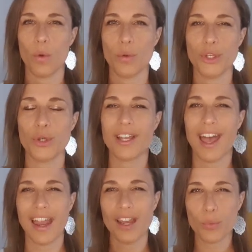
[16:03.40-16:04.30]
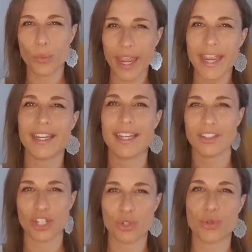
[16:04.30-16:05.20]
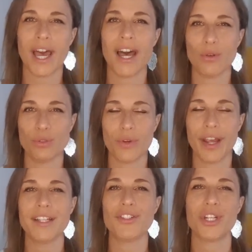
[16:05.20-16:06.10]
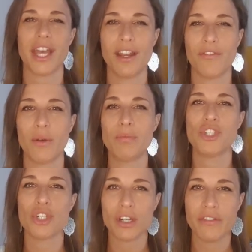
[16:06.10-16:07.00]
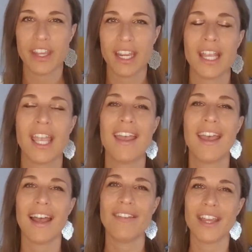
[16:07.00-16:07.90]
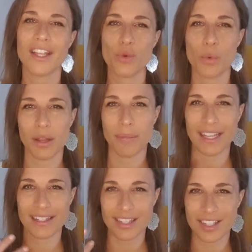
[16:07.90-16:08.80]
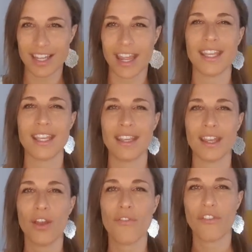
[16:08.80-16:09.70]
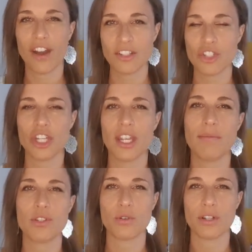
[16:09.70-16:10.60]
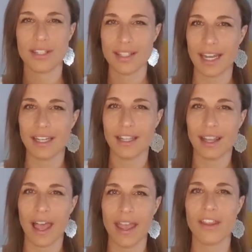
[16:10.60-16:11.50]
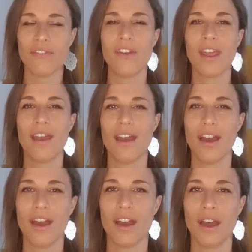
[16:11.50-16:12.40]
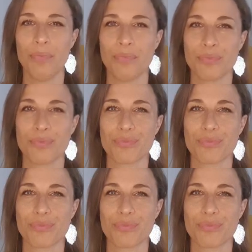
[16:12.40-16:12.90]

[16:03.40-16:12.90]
you're kind of waiting the crowd right you're kind of observing and then you want to make a steady friendships or a steady life um,